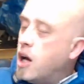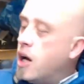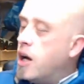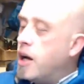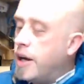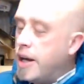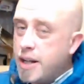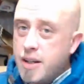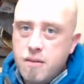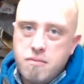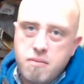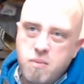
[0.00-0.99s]

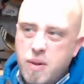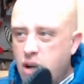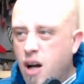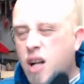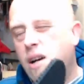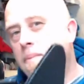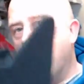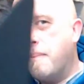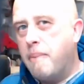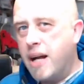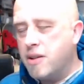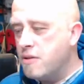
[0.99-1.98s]
We got a little bit
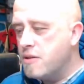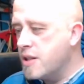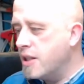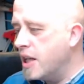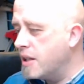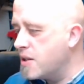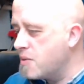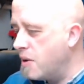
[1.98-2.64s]
of bad news at the end as